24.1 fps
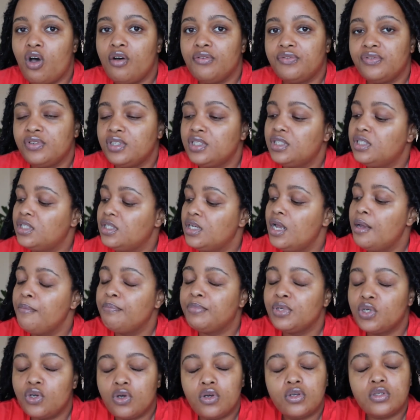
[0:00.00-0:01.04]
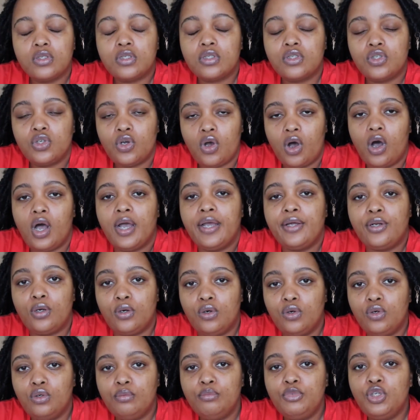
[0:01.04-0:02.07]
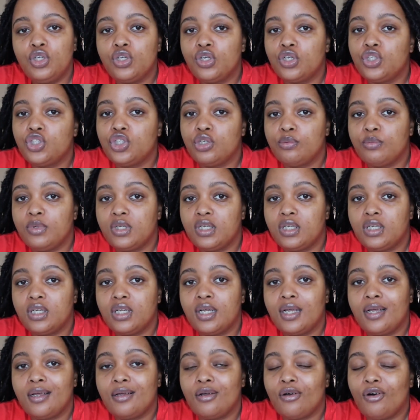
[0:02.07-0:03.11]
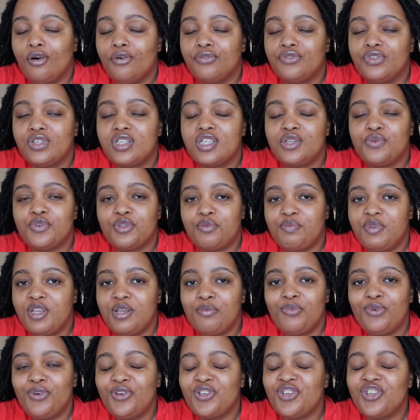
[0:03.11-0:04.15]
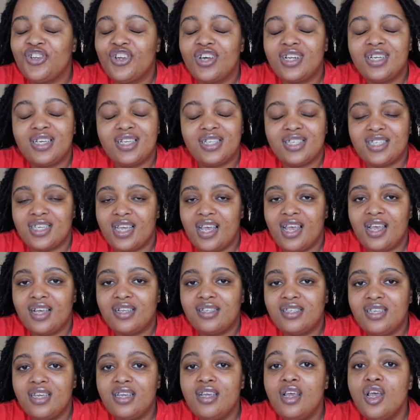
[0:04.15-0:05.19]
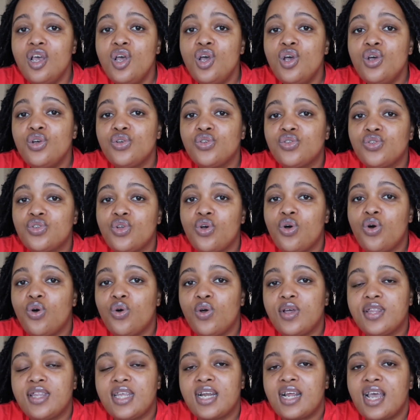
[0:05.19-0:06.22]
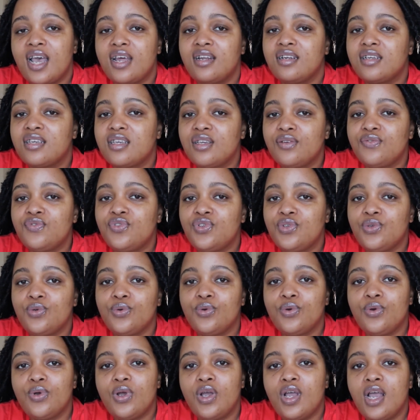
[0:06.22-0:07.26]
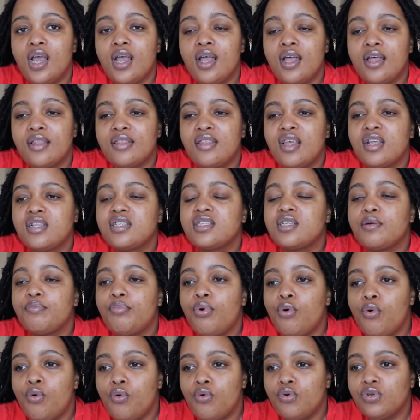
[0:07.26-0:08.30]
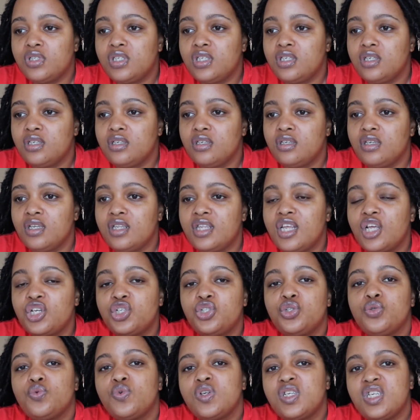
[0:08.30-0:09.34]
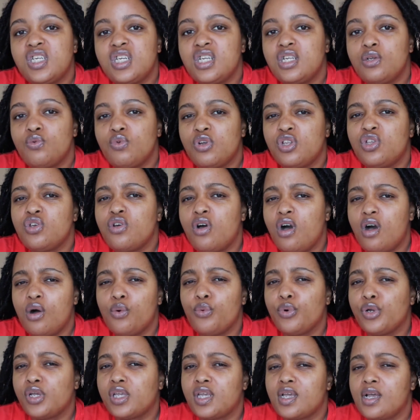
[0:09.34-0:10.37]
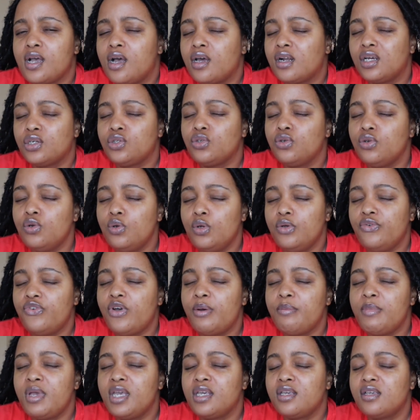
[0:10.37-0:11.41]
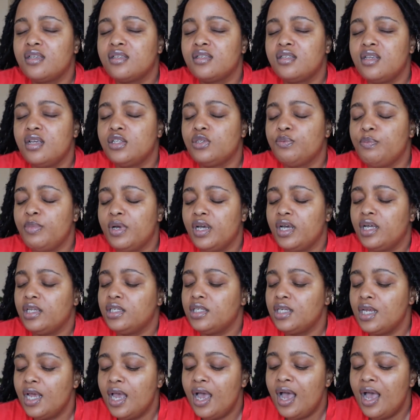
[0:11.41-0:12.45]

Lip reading: of it, because you are at home, you're not gymming obviously with people, you're not interacting, so that kind of gives you that support that you would need when you are working out. I don't know if I'm making sense, but